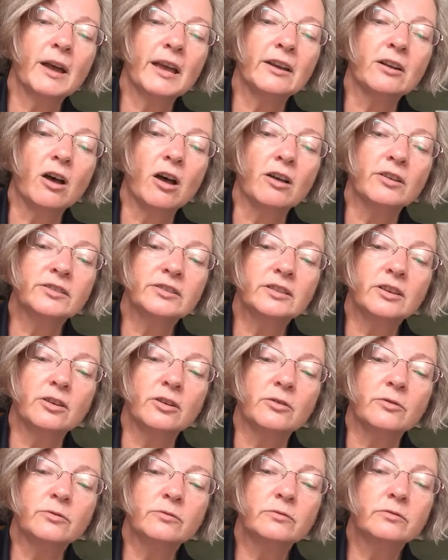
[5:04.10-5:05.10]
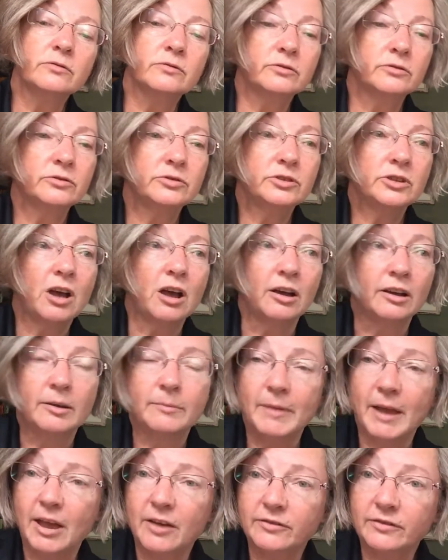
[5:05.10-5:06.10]
might also talk
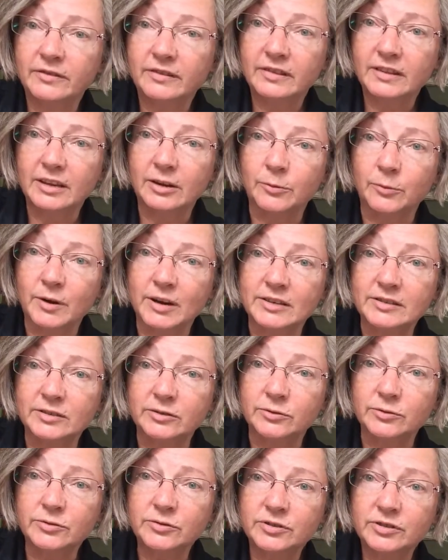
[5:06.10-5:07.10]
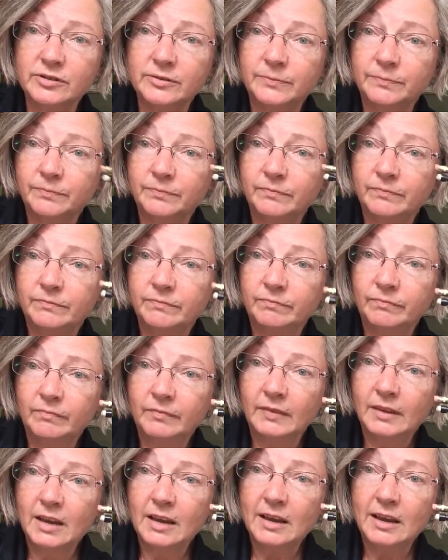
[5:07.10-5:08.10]
about the erasers.
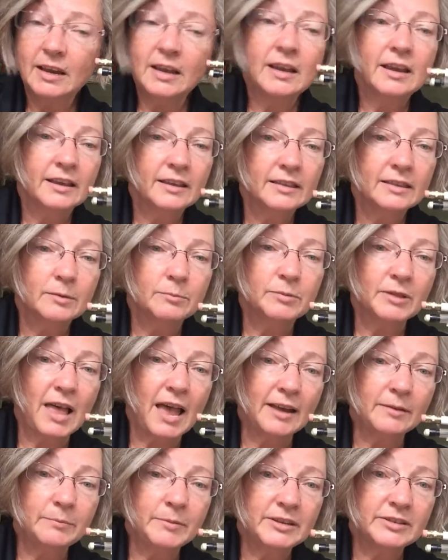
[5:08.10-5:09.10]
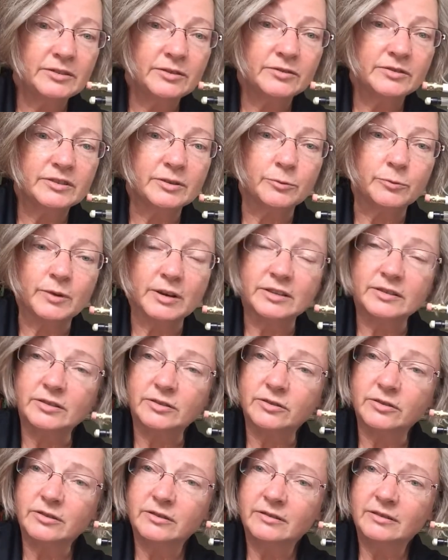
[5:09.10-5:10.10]
The black pencil's
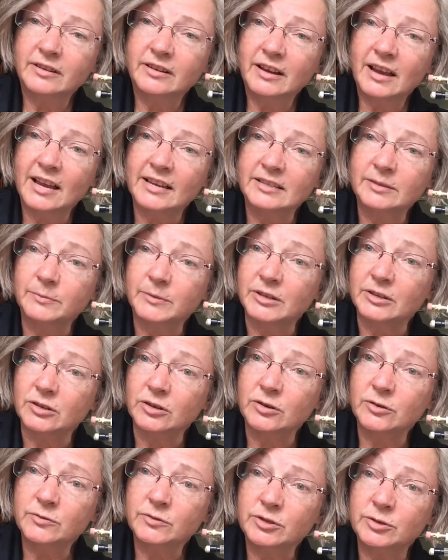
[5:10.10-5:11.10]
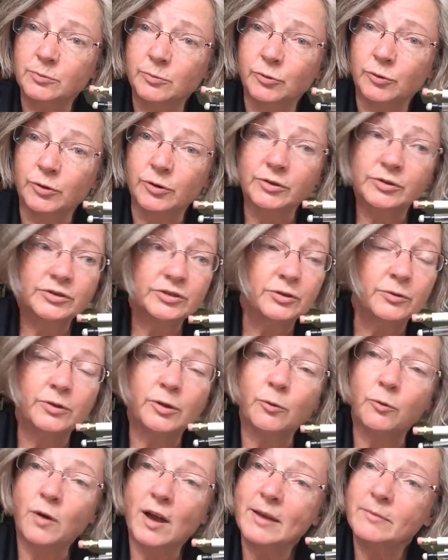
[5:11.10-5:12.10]
eraser has been used more, so
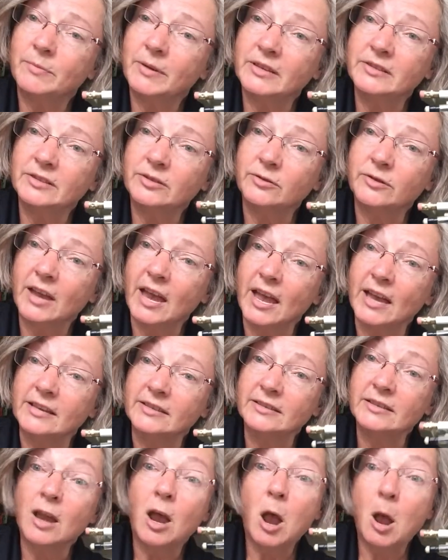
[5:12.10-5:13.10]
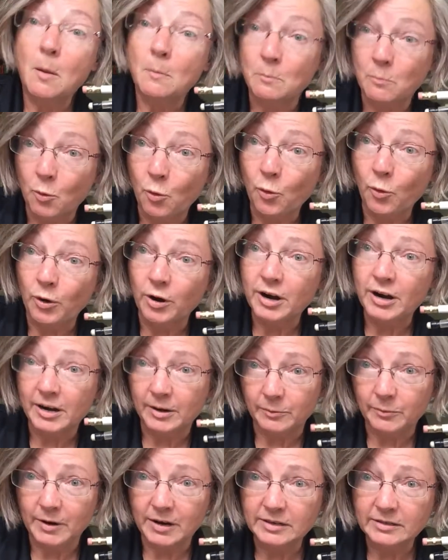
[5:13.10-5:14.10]
the white pencil has more
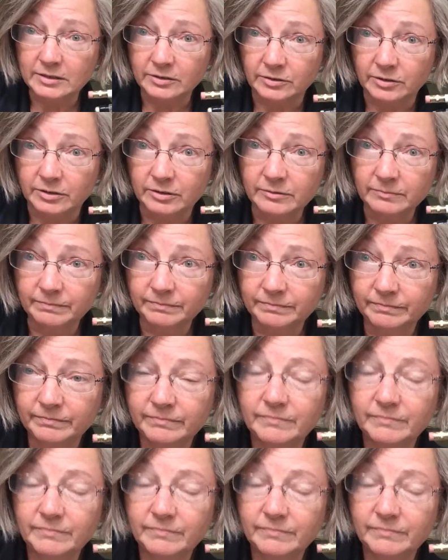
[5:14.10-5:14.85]
eraser.